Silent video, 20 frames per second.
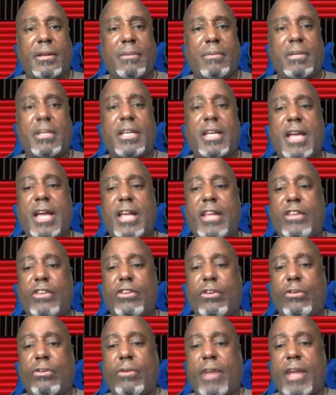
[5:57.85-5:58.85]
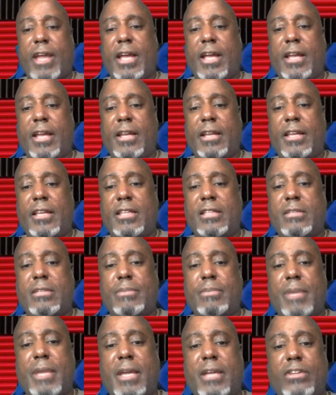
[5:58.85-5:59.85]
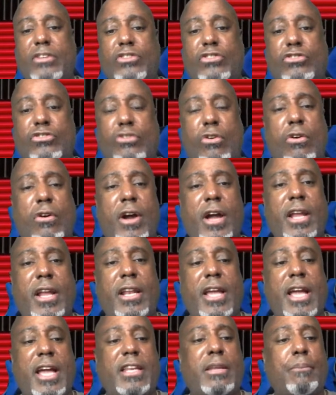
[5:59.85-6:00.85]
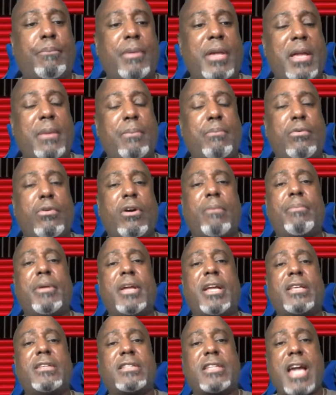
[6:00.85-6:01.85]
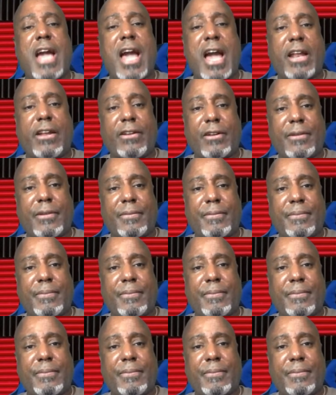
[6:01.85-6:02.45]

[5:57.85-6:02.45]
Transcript: but yet Ukraine is being destroyed and the people are being scattered.